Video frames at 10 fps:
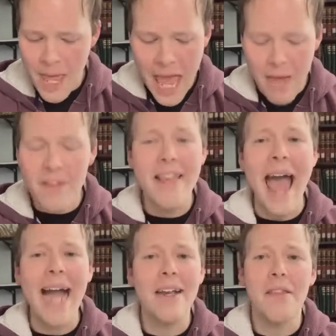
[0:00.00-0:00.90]
have
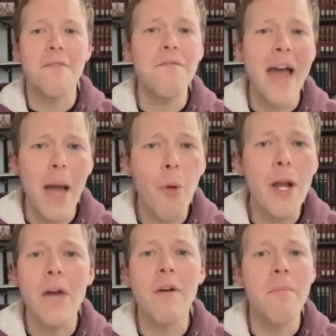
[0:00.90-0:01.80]
attacked the
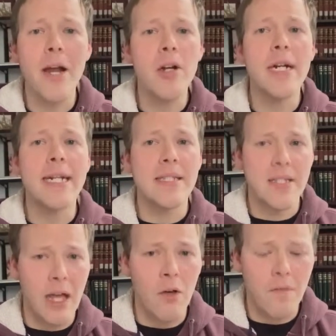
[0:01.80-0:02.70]
fabric of America
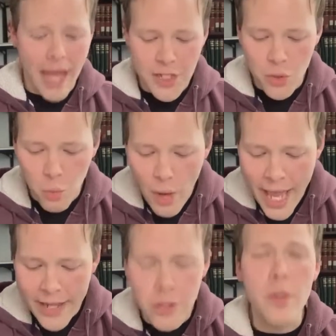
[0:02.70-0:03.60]
itself as a
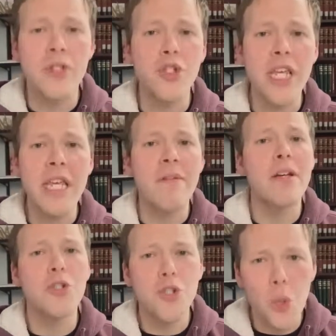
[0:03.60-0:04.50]
way to achieve
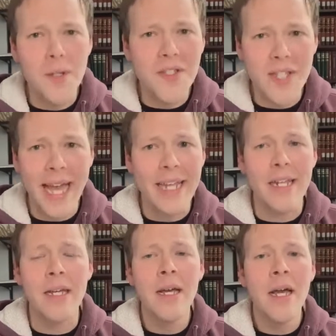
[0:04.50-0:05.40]
short-sighted